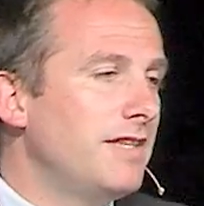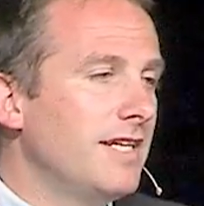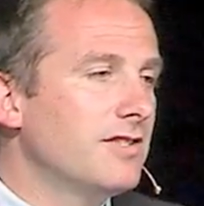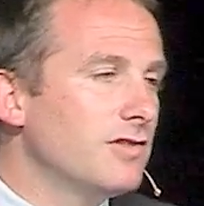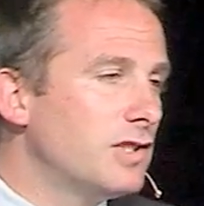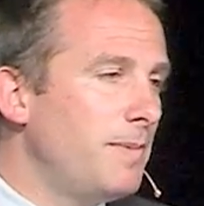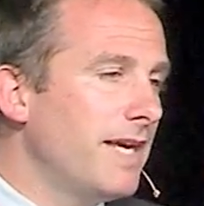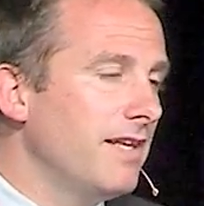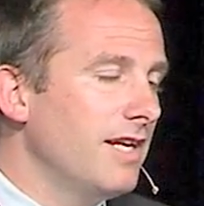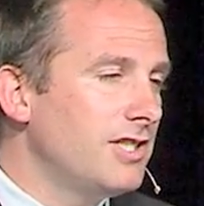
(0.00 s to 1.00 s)
things as
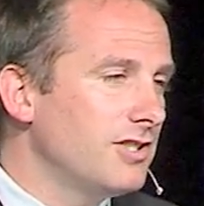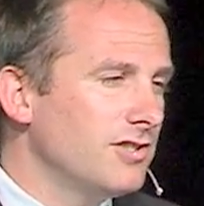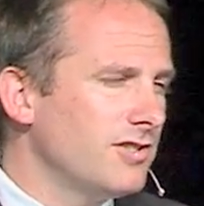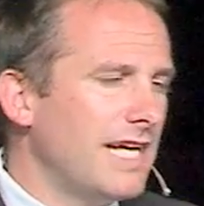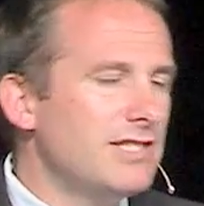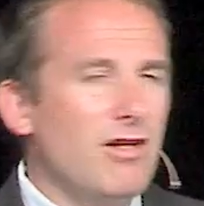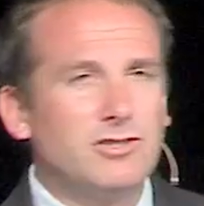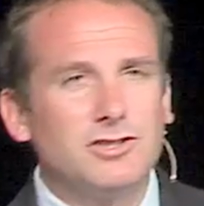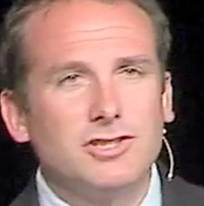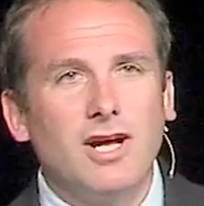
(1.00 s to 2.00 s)
speculations as
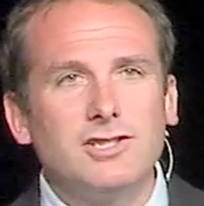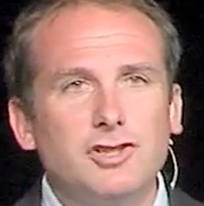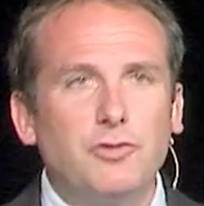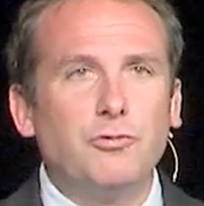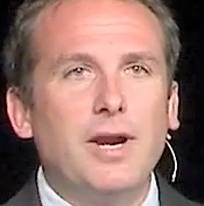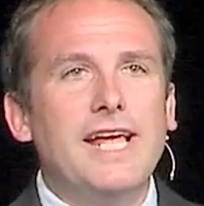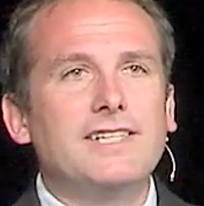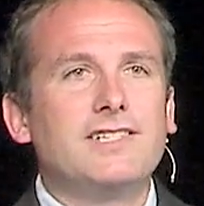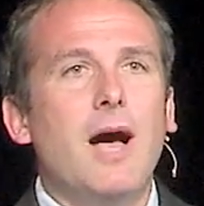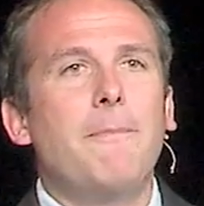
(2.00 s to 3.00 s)
idolater thoughts—they're
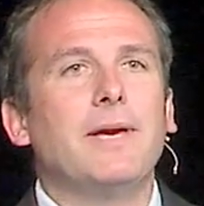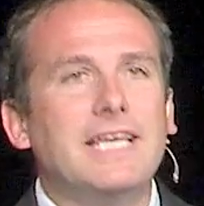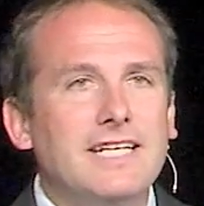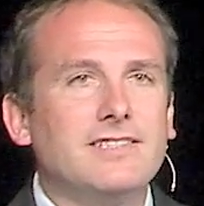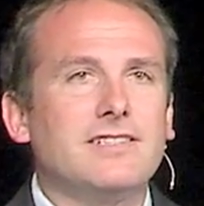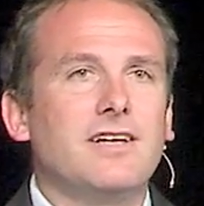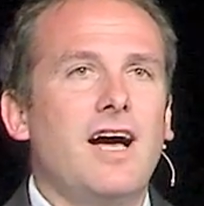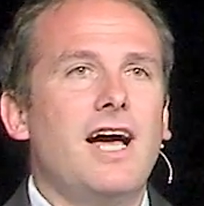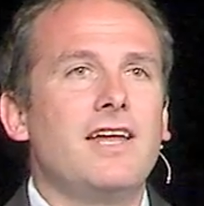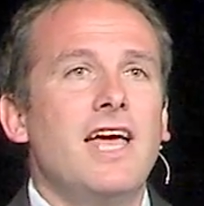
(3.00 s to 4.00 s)
raised up against
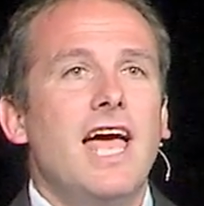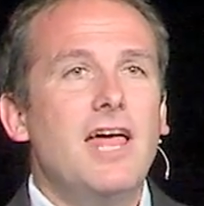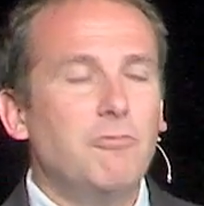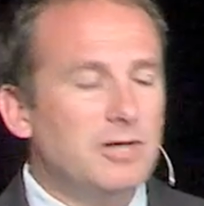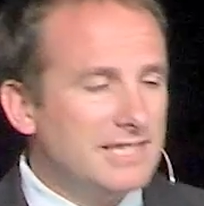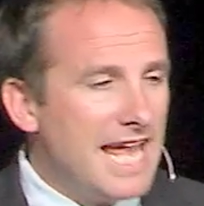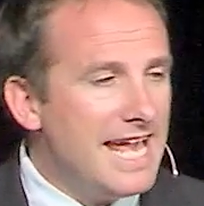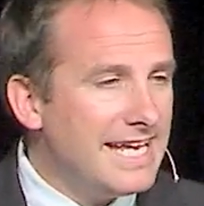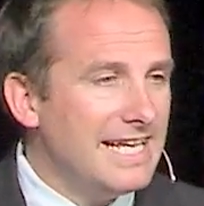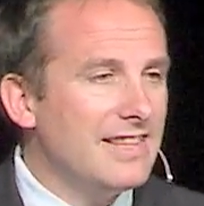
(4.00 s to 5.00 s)
God and we're
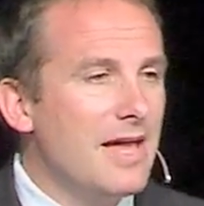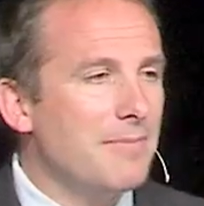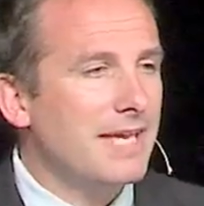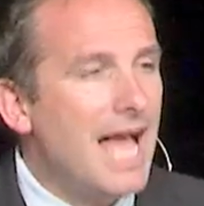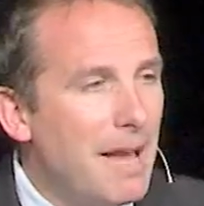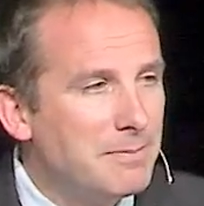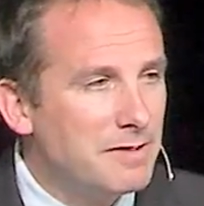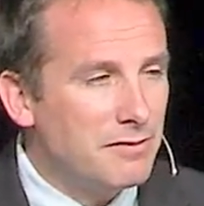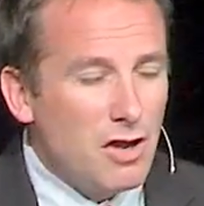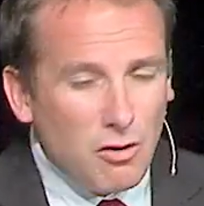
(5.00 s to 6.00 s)
taking them
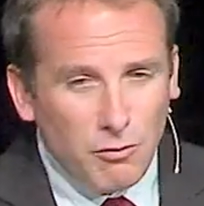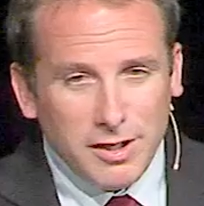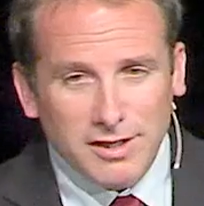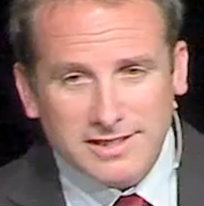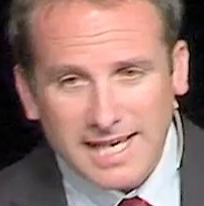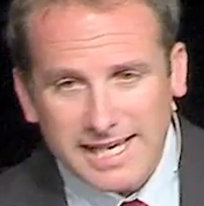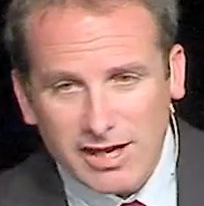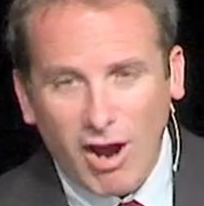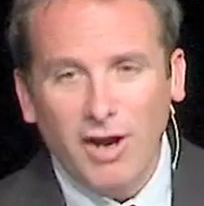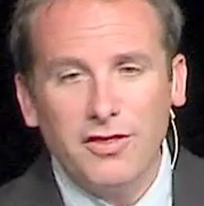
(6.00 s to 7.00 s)
captive. We are
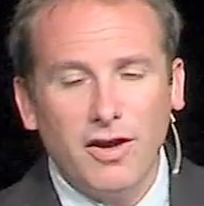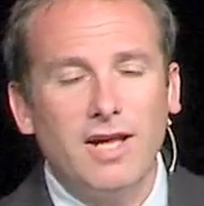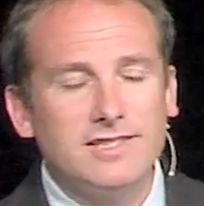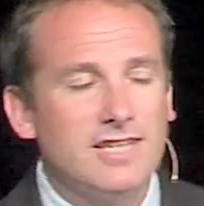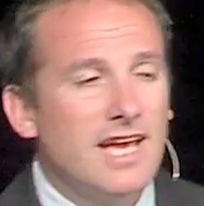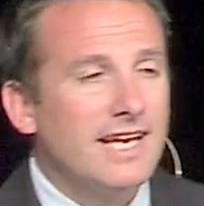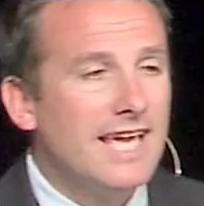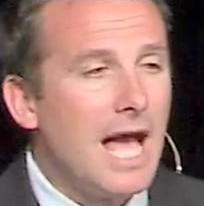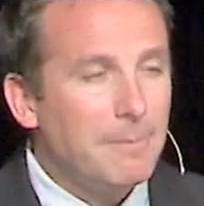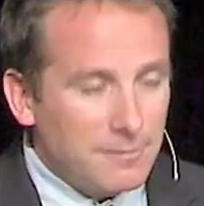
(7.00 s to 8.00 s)
taking our thoughts
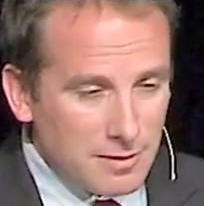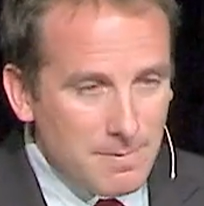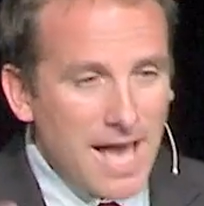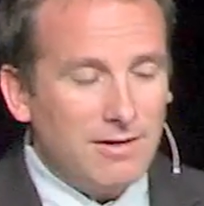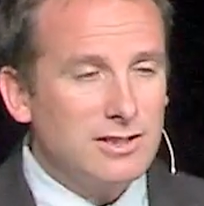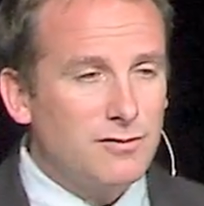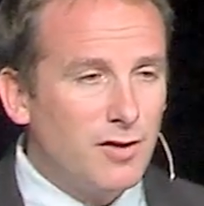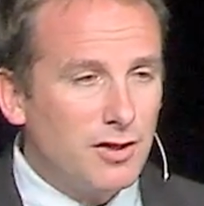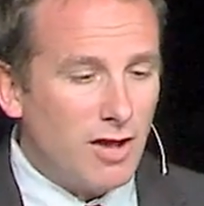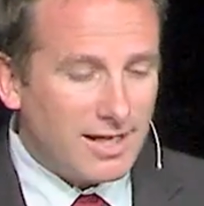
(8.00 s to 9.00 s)
captive. The battle is
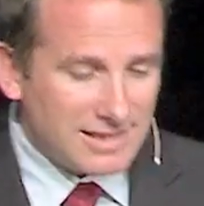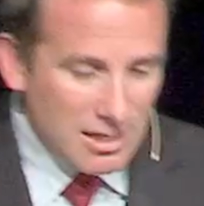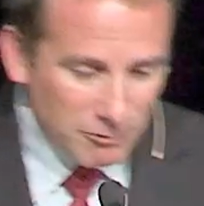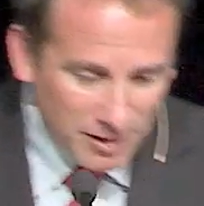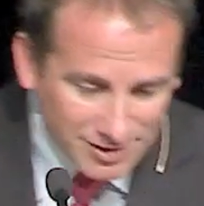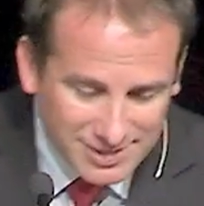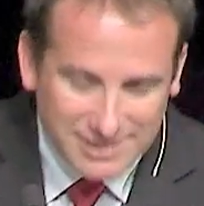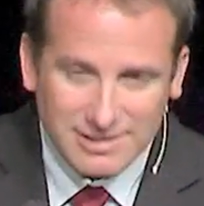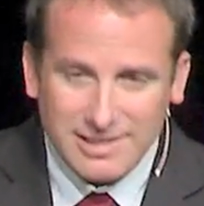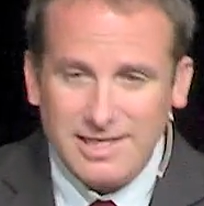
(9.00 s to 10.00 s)
for our thoughts and we are
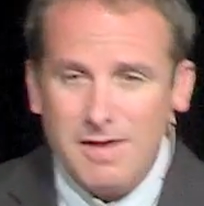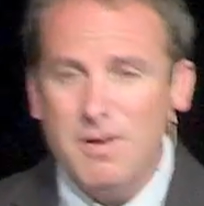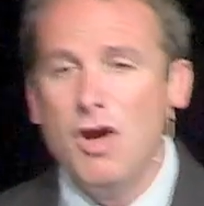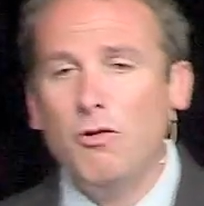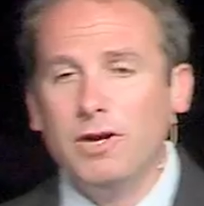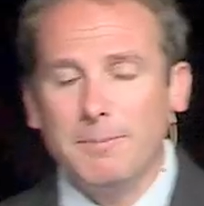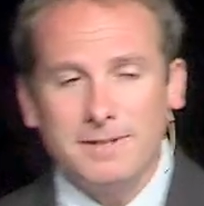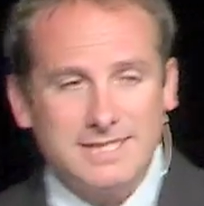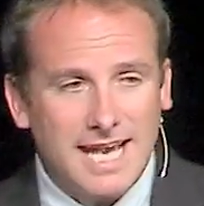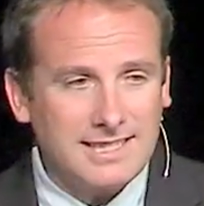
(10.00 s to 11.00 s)
stealing them. We are
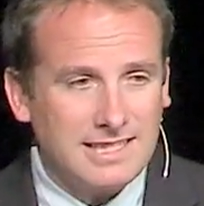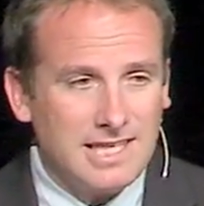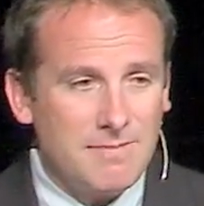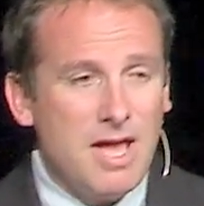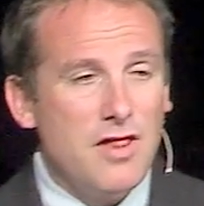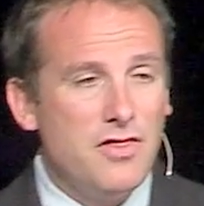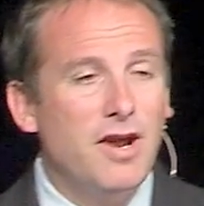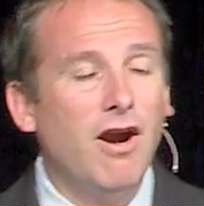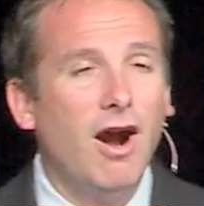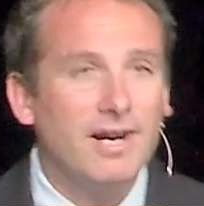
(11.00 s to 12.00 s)
protecting them.
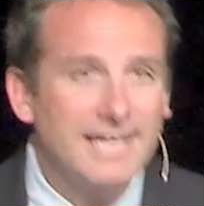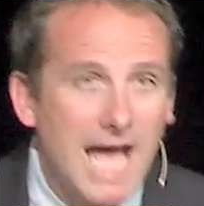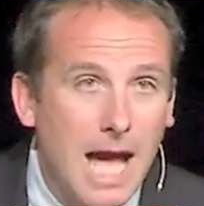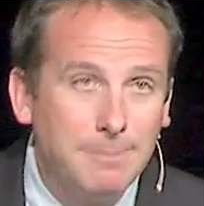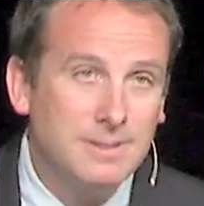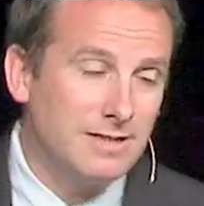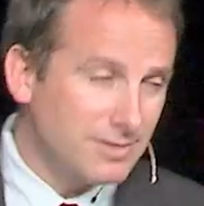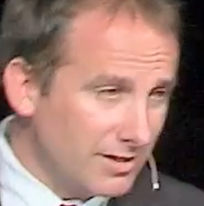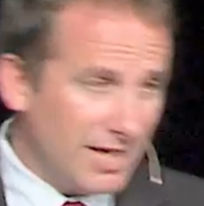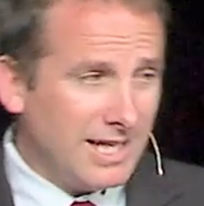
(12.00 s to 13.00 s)
They are
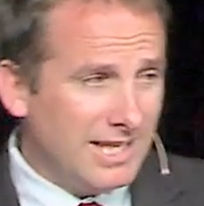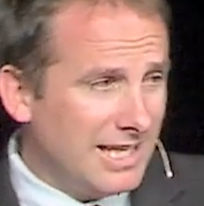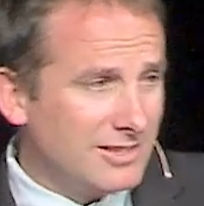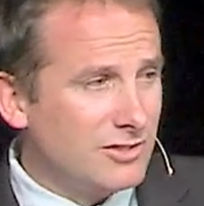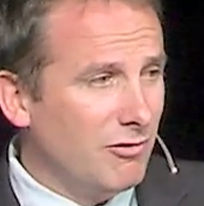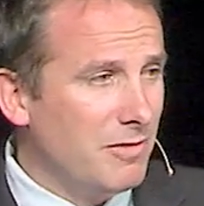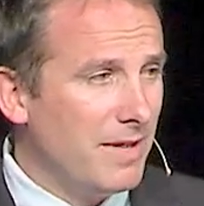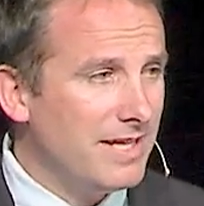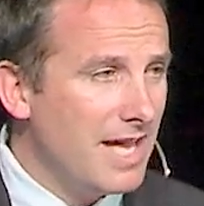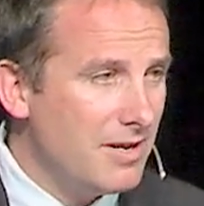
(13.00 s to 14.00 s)
captives. They're not going to get stolen
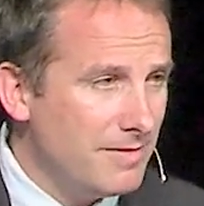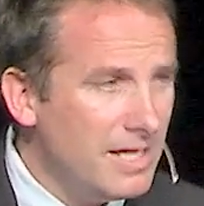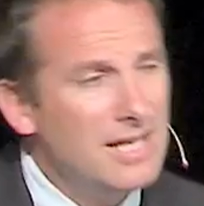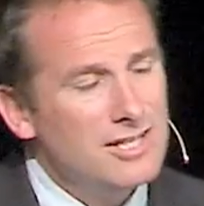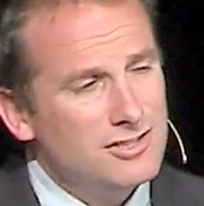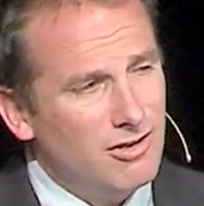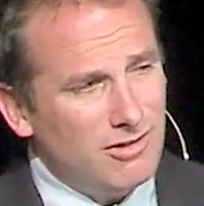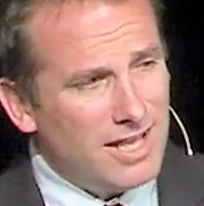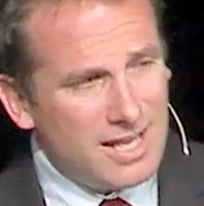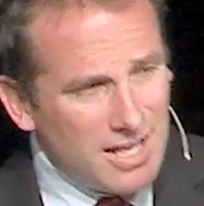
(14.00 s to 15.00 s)
by the enemy.
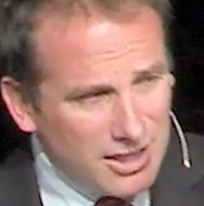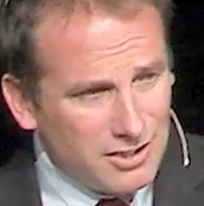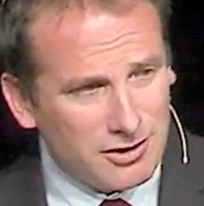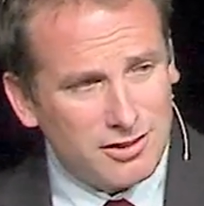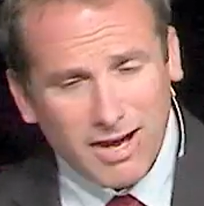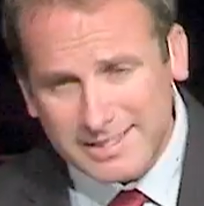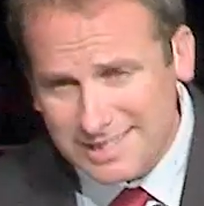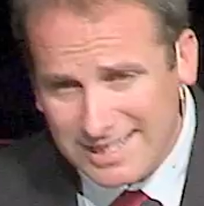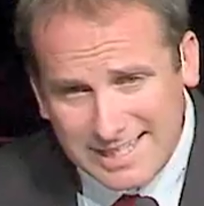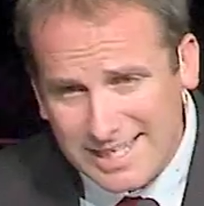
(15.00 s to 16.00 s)
Don't let your
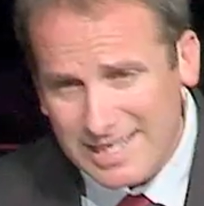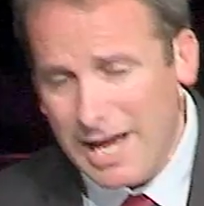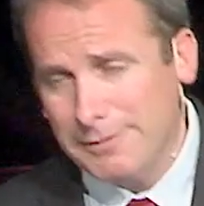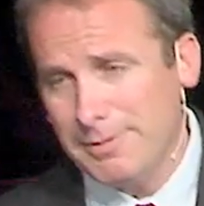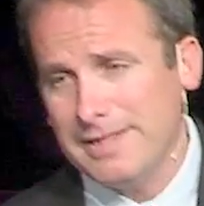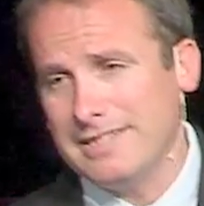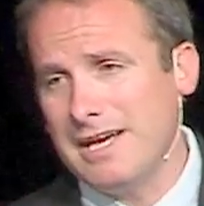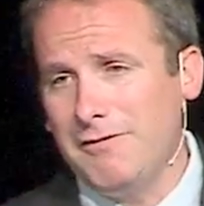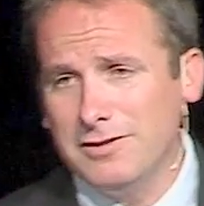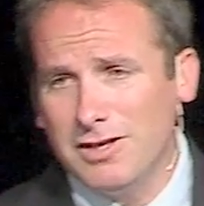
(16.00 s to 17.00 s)
thoughts get kidnapped by the
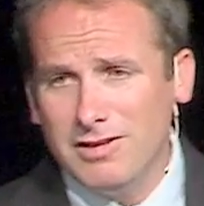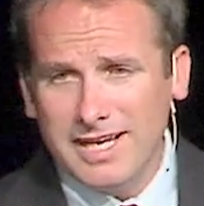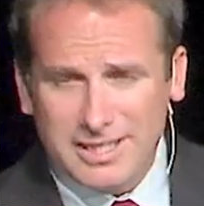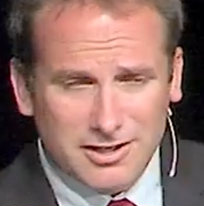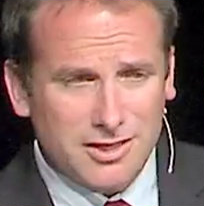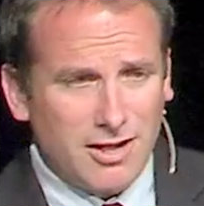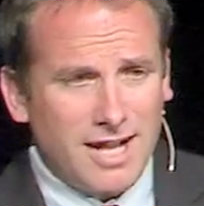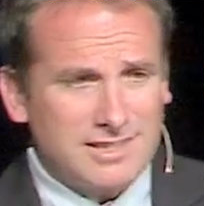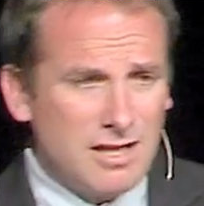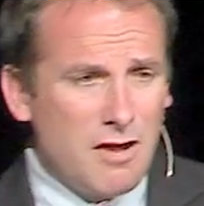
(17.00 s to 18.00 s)
devil. Don't let your
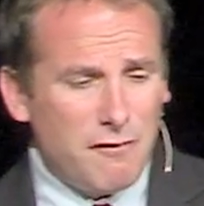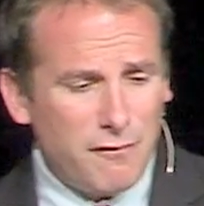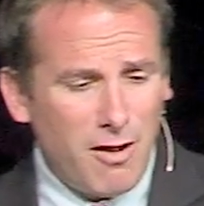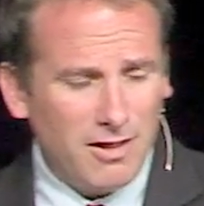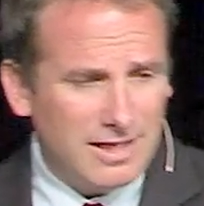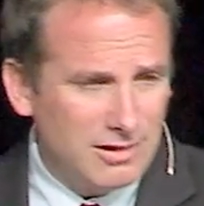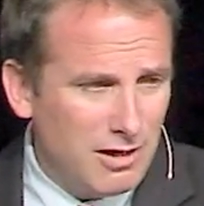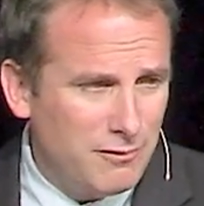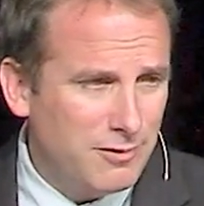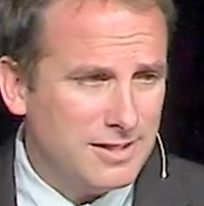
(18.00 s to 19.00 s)
thoughts fall in
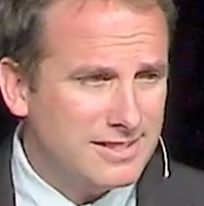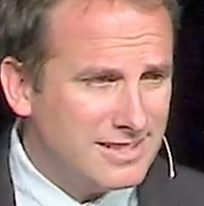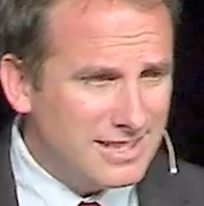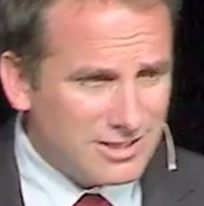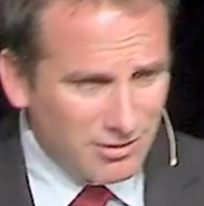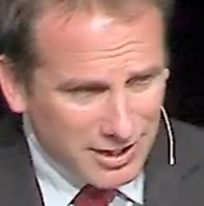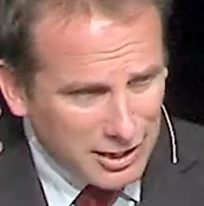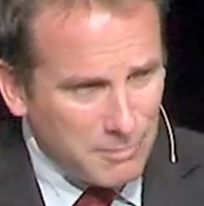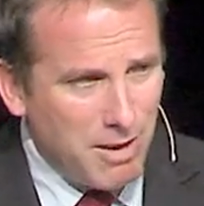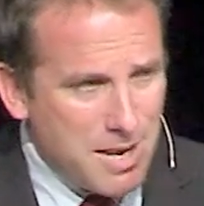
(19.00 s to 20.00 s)
love with sin. Don't
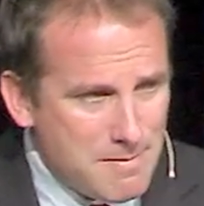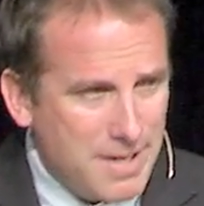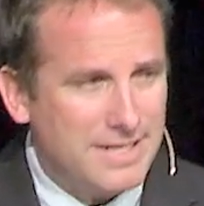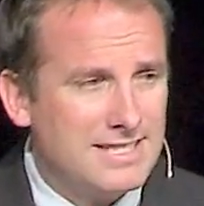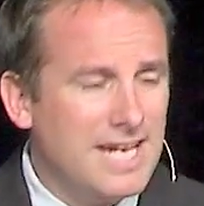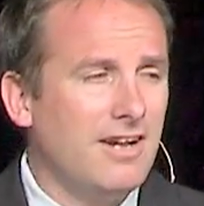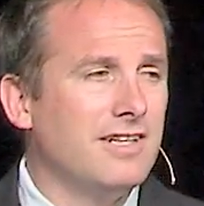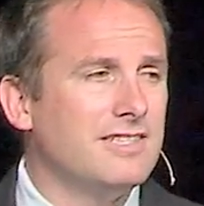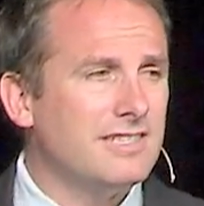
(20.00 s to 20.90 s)
let your mind meditate on